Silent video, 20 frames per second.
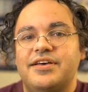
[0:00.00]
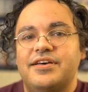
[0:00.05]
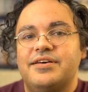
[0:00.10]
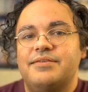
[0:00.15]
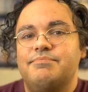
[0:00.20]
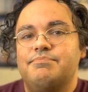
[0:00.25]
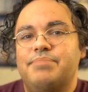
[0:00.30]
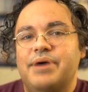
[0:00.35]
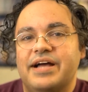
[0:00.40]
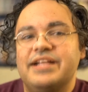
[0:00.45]

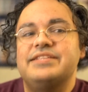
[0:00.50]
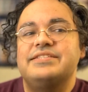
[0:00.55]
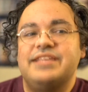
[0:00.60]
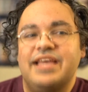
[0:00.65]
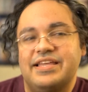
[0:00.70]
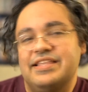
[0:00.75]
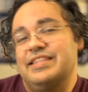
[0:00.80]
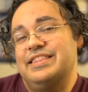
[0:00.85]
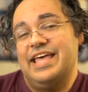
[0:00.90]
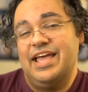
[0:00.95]
but
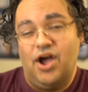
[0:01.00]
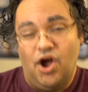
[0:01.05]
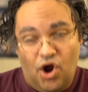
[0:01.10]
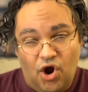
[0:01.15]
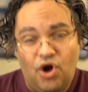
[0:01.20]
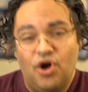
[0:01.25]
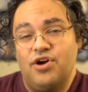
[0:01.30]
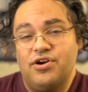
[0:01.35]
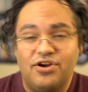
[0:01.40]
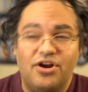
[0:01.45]
saying that they
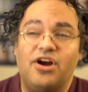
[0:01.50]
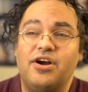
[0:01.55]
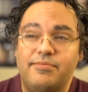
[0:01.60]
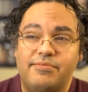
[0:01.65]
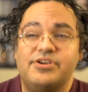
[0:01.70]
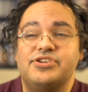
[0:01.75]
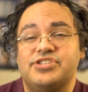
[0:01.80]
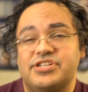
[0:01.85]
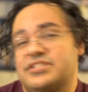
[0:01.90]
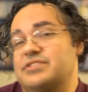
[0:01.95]
are
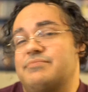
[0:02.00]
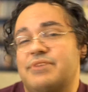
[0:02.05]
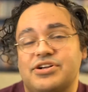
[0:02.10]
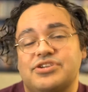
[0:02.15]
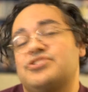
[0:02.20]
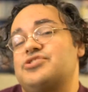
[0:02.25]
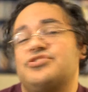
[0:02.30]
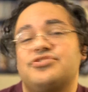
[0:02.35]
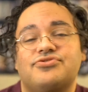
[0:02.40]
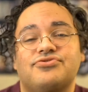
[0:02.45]
garbage is a
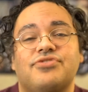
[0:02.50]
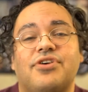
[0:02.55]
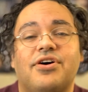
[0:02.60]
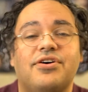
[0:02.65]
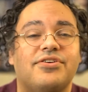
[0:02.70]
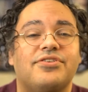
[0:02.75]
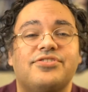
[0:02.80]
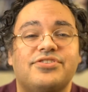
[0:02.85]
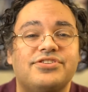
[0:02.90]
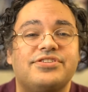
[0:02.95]
much
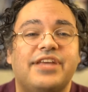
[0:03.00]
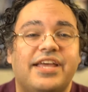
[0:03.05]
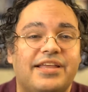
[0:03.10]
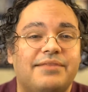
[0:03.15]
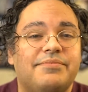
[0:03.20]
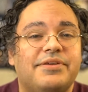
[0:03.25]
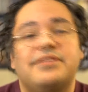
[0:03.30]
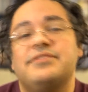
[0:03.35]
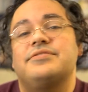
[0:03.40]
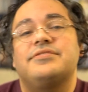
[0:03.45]
stronger
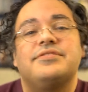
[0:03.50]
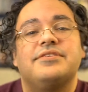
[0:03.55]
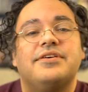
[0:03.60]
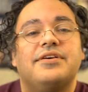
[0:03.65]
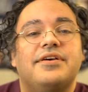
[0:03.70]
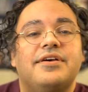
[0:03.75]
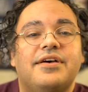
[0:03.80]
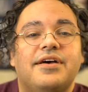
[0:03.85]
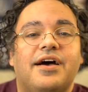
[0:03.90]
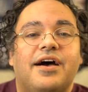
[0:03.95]
statement.
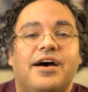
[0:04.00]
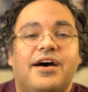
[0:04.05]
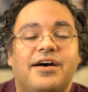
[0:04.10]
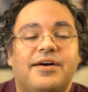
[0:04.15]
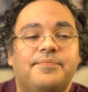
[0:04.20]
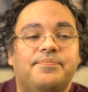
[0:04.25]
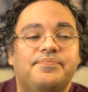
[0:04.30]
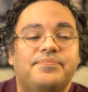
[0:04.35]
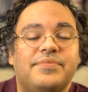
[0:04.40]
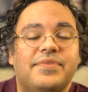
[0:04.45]

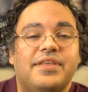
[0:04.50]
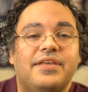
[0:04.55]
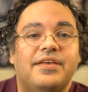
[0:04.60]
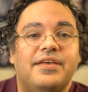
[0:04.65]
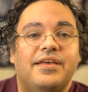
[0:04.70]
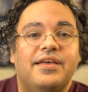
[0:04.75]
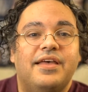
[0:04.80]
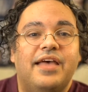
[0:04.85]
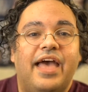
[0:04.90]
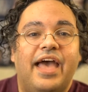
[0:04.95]

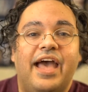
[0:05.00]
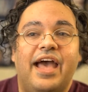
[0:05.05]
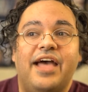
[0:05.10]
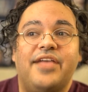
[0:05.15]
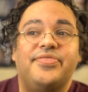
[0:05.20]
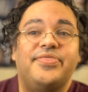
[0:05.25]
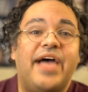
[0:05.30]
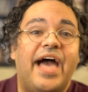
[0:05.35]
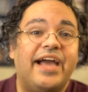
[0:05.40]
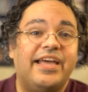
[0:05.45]

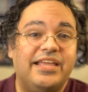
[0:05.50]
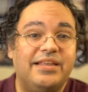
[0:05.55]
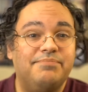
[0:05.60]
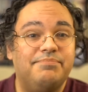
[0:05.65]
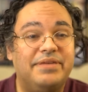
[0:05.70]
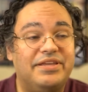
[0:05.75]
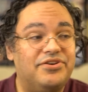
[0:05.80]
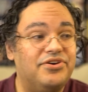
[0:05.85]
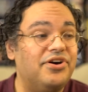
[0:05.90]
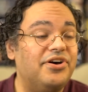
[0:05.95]
And that can
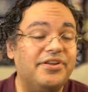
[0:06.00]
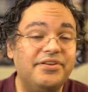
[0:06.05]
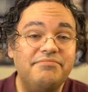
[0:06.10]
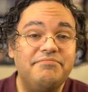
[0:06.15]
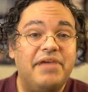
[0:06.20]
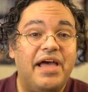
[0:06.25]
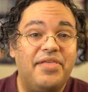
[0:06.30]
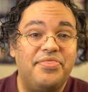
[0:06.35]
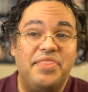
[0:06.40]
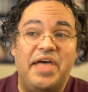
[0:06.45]
be good,
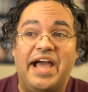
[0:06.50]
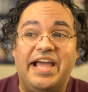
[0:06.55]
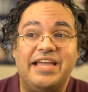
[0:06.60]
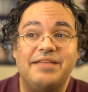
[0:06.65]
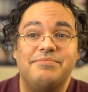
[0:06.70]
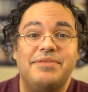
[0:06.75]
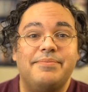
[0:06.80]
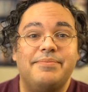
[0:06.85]
and that can be